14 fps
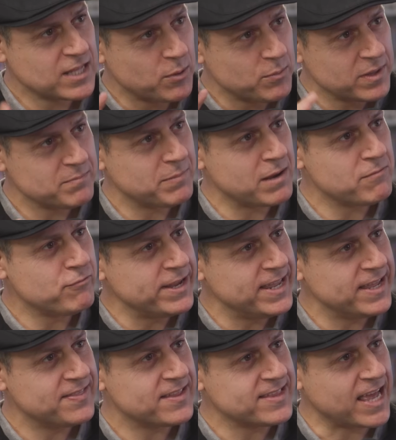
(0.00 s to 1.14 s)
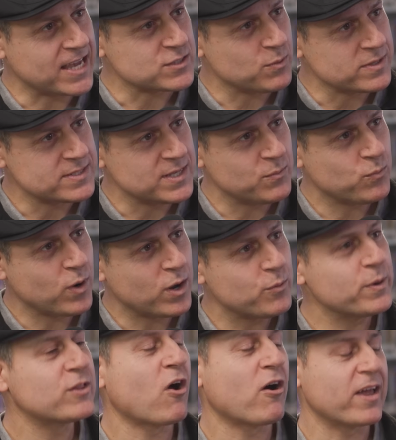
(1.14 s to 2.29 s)
start by reading the text. We'll see what are
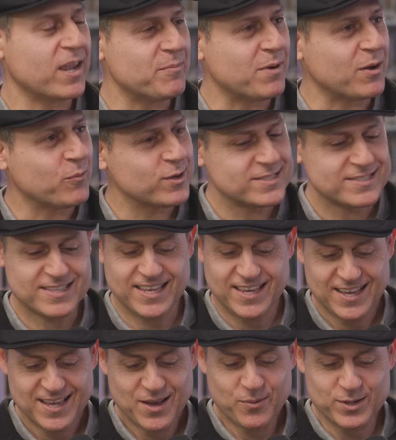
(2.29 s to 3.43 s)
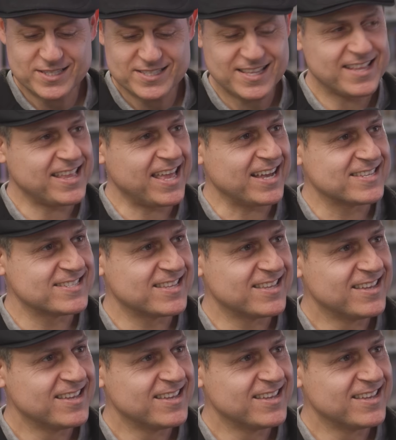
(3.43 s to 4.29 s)
we talking about. What's the text?